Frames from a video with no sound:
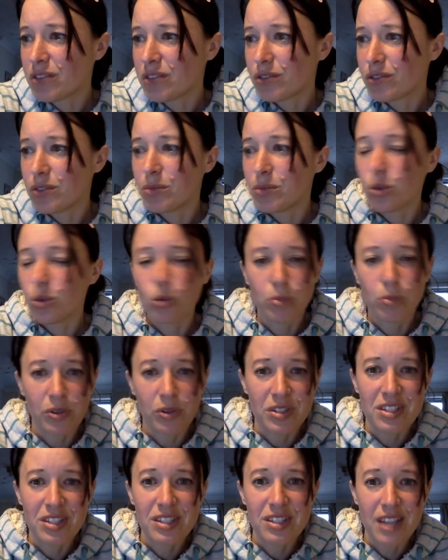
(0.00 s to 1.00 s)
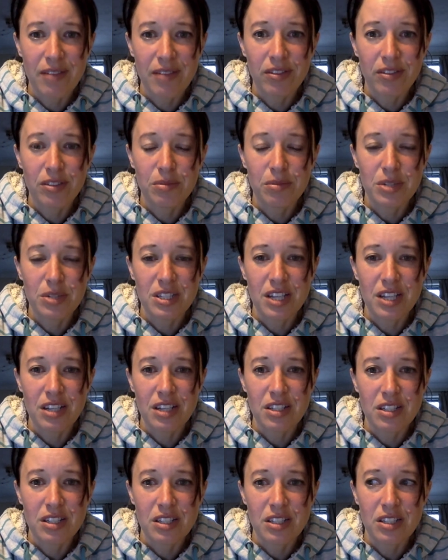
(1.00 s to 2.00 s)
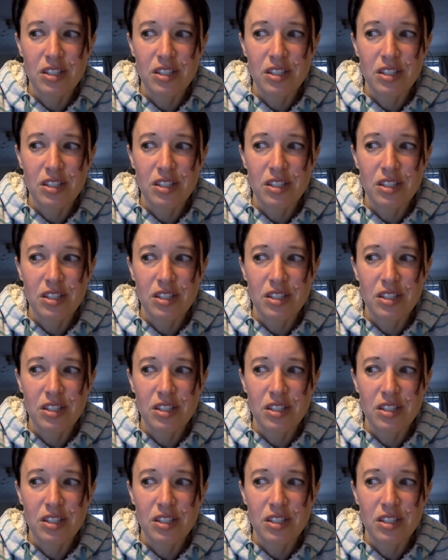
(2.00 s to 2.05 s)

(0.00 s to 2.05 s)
from 0.7%